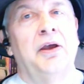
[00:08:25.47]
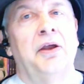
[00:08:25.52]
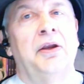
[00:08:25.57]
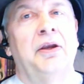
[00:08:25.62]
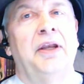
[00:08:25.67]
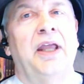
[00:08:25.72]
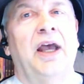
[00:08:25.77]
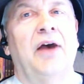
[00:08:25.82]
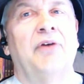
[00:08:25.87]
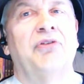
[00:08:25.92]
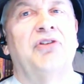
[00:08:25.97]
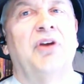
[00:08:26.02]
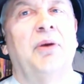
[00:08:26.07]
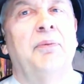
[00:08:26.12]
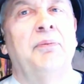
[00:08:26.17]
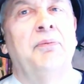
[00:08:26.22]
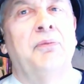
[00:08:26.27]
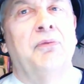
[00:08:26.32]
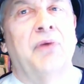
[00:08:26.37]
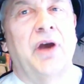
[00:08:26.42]
Now,
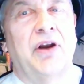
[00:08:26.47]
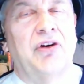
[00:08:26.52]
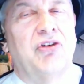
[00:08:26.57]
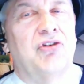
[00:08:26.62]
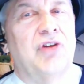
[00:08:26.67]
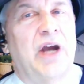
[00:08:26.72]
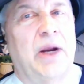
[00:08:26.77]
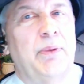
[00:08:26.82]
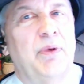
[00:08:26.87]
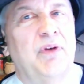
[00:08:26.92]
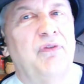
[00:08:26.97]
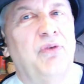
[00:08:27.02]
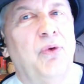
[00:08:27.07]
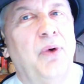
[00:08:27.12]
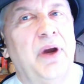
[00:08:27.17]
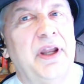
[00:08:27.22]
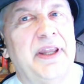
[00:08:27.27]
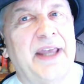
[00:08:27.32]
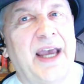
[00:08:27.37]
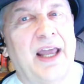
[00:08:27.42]
some writers try to
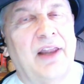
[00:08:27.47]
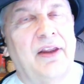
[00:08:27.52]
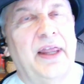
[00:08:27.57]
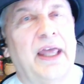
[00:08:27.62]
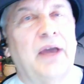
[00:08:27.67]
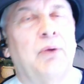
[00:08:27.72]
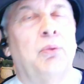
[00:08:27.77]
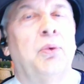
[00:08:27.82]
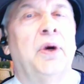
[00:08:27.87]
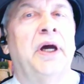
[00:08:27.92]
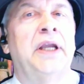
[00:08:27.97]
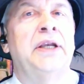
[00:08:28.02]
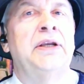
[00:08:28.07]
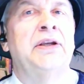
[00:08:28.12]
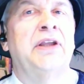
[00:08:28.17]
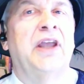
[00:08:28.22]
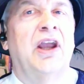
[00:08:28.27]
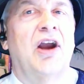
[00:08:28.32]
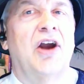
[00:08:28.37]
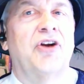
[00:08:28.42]
avoid that, like one
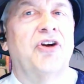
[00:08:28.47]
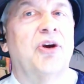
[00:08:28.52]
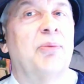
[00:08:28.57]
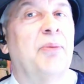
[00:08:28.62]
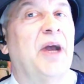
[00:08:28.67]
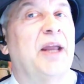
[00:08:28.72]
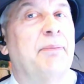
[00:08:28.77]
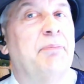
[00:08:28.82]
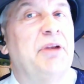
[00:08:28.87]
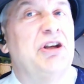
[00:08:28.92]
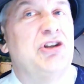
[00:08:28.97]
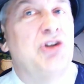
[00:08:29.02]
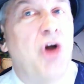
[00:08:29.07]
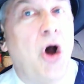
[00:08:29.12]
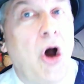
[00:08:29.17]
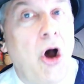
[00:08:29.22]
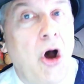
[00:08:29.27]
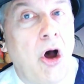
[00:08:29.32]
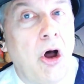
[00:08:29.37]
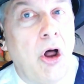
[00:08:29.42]
character might be
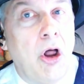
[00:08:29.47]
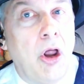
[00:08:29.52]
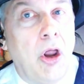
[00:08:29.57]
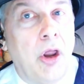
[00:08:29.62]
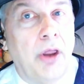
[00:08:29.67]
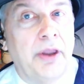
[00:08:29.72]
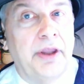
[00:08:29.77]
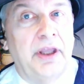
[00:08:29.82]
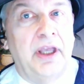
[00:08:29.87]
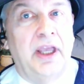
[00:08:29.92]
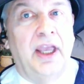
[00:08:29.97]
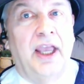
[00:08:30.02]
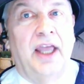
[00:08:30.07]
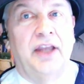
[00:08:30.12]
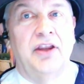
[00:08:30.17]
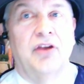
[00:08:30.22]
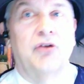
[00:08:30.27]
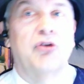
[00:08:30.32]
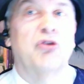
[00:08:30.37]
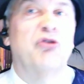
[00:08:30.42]
tall and
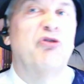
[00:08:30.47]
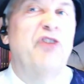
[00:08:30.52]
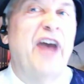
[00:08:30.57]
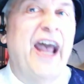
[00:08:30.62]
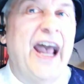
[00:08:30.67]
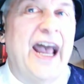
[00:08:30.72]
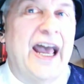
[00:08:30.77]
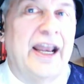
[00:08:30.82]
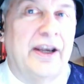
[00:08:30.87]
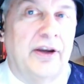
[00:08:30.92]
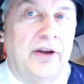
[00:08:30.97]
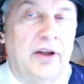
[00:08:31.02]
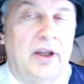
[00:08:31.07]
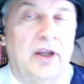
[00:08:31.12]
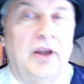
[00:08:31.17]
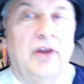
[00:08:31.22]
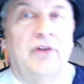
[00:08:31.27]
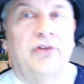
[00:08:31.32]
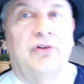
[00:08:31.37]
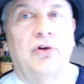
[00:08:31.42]
the other's fat.
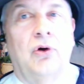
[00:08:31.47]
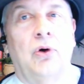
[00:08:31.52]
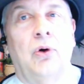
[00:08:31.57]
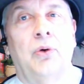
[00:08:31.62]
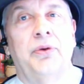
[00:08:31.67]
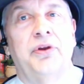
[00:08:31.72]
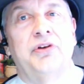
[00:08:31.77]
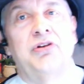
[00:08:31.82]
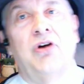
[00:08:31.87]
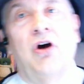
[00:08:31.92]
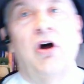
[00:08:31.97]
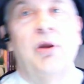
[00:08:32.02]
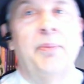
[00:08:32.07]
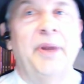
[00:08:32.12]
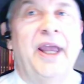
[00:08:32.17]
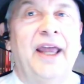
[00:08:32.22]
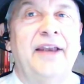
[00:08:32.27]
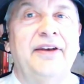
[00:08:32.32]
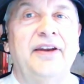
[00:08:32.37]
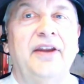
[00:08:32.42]
So the tall
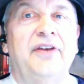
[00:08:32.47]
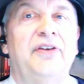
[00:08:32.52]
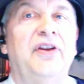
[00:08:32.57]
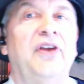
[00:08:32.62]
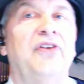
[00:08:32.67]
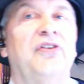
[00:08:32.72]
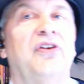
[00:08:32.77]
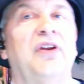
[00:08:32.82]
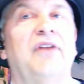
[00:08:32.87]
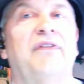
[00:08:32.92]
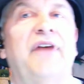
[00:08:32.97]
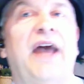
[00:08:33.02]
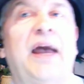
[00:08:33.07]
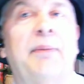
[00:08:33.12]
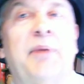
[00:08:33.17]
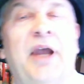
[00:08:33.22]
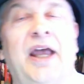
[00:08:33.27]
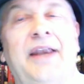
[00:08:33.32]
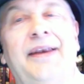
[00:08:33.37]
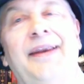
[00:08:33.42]
man did this and the fat
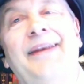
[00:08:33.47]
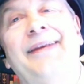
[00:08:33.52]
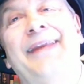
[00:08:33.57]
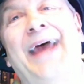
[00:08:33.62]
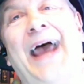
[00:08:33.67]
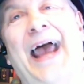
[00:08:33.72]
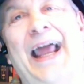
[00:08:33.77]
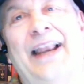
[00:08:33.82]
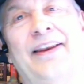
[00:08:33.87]
man did that,